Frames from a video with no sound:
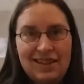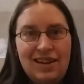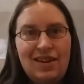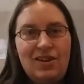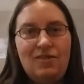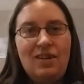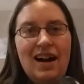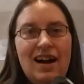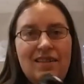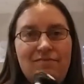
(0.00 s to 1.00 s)

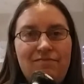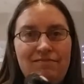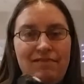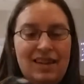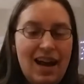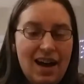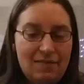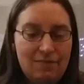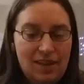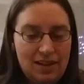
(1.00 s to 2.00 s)
So
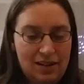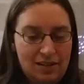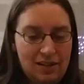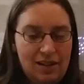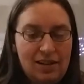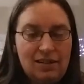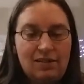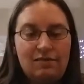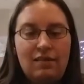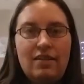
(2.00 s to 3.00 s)
yeah,
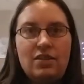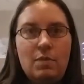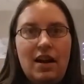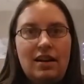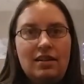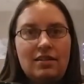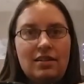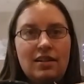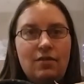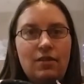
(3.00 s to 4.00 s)
their lifespan is
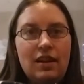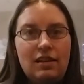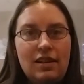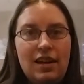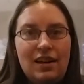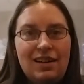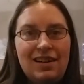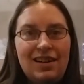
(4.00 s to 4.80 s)
significantly